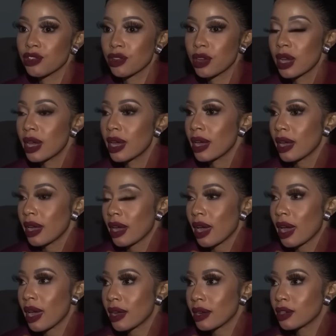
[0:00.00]
khumalo
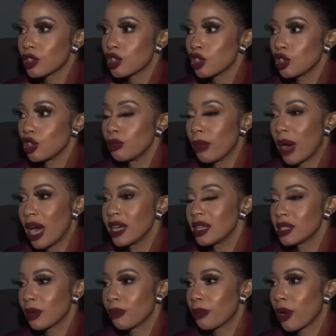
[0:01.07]
said that
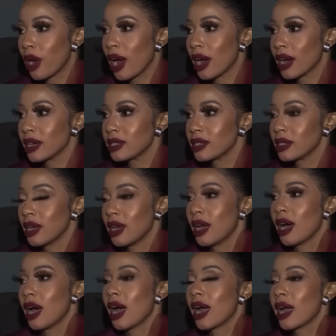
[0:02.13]
a life
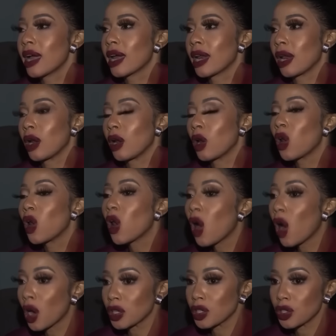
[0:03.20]

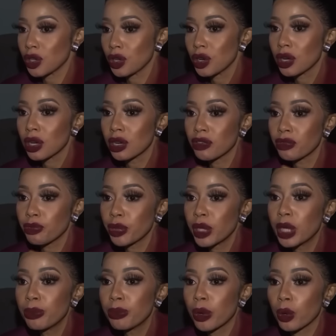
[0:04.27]
is now
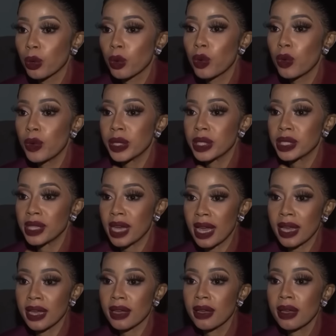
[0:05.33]
threatened she's been receiving
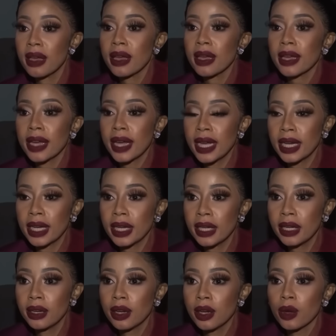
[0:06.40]
a lot of threats
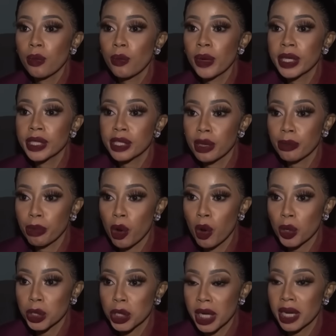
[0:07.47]
since
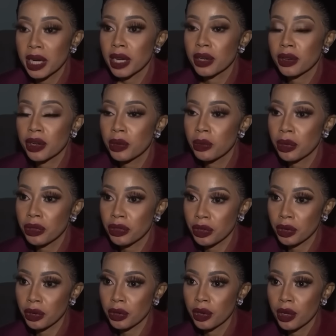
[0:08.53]
day one
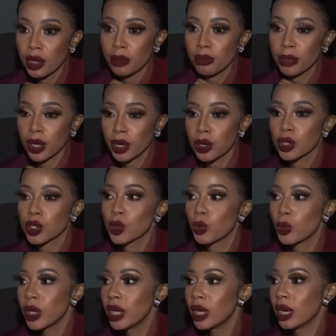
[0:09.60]
when senzo meyiwa was
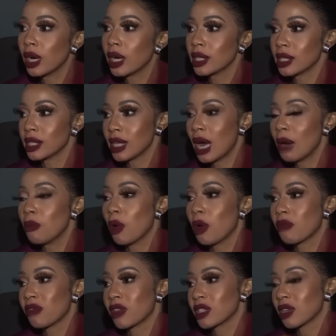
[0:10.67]
killed she's been
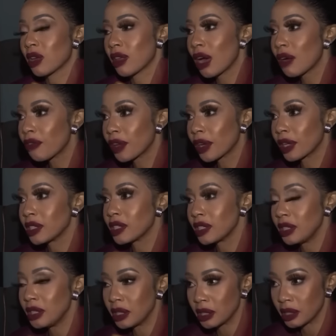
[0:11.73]
receiving a lot of
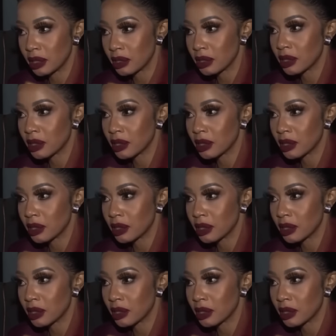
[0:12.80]
threats